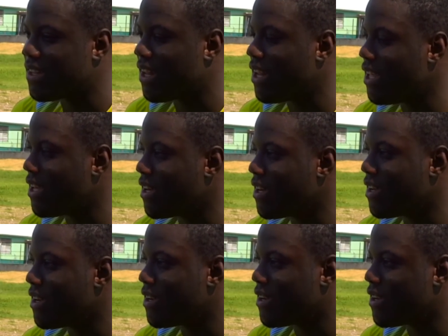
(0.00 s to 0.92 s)
that's
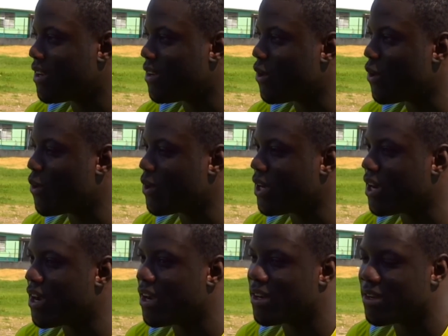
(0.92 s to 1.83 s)
illegal. No,
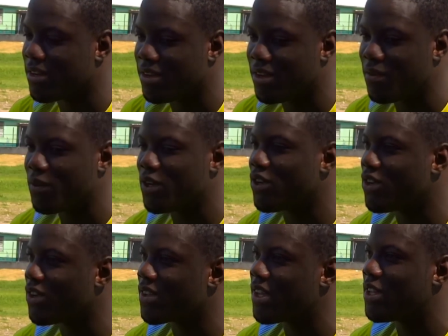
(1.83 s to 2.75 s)
there are
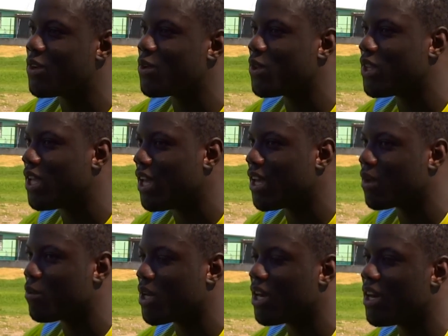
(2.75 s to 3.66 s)
different drugs that you could
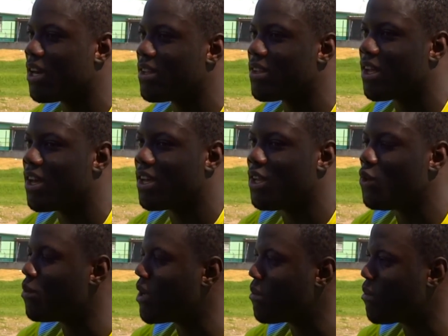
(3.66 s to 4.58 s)
take because
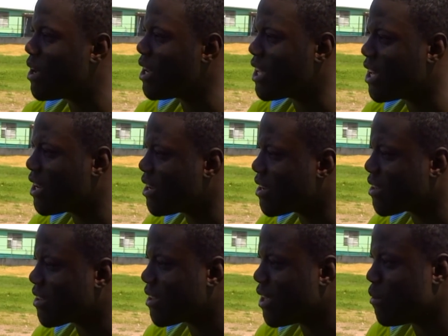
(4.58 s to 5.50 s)
the human body
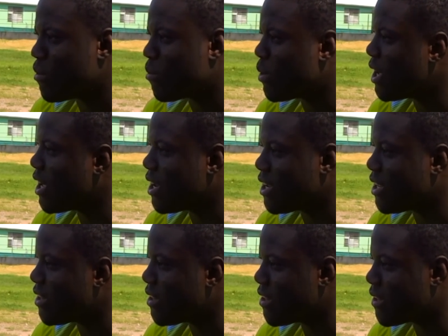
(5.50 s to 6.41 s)
cannot keep up with
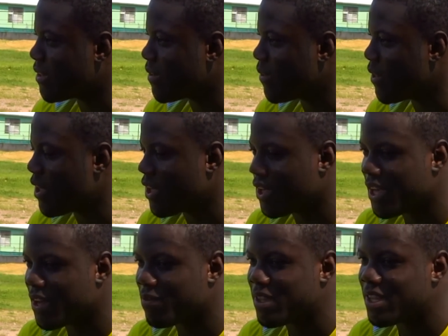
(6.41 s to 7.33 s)
all of this.
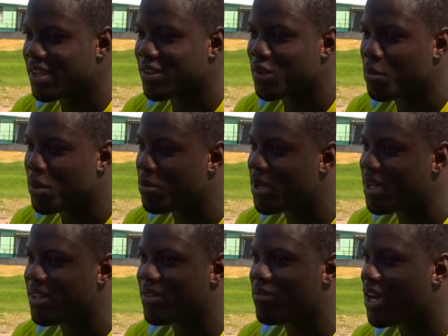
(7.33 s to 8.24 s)
You have to take
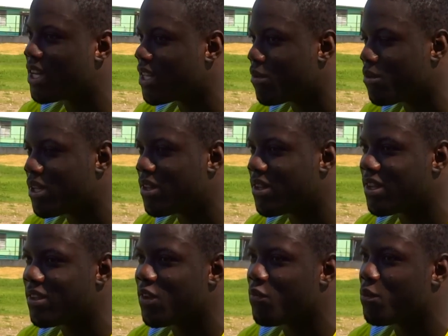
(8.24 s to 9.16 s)
supplements,
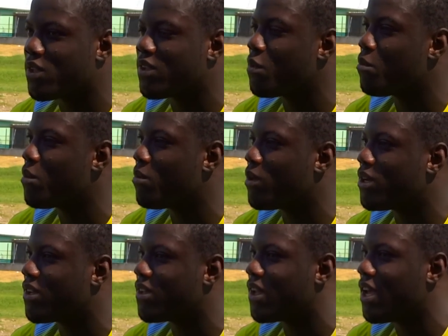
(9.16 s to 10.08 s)
vitamins and stuff, but some
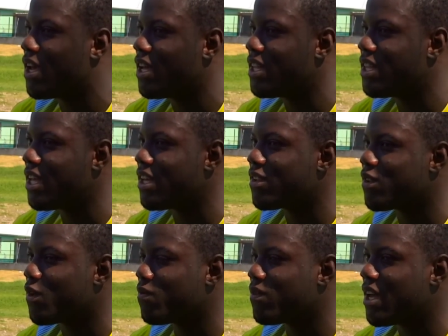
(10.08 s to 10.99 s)
people just
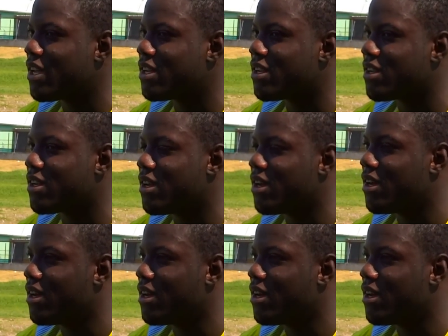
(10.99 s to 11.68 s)
take stuff that